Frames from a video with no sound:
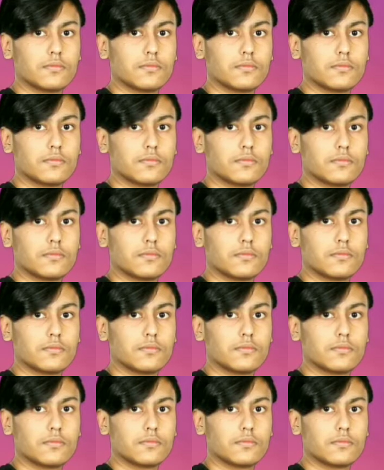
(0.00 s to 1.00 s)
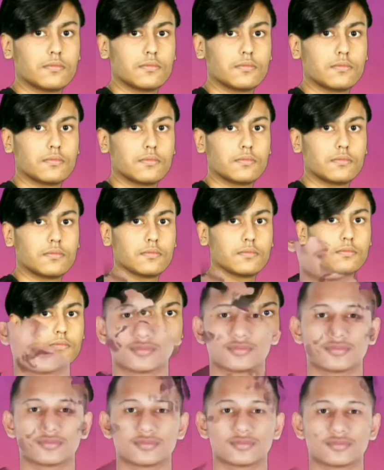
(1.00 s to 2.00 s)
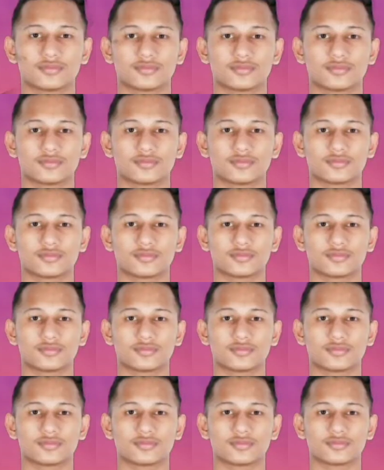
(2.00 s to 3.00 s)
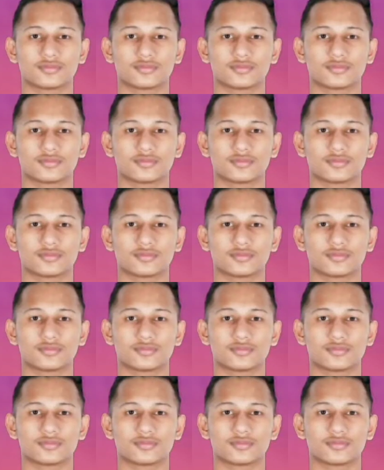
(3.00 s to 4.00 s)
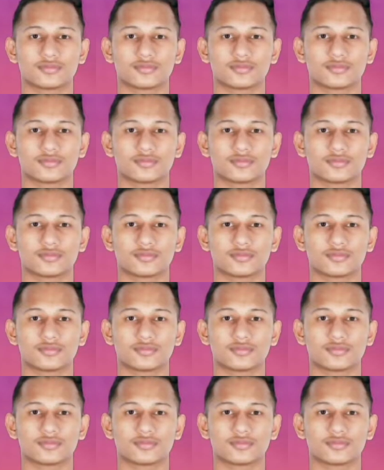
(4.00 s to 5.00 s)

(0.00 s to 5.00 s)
This person isn't speaking.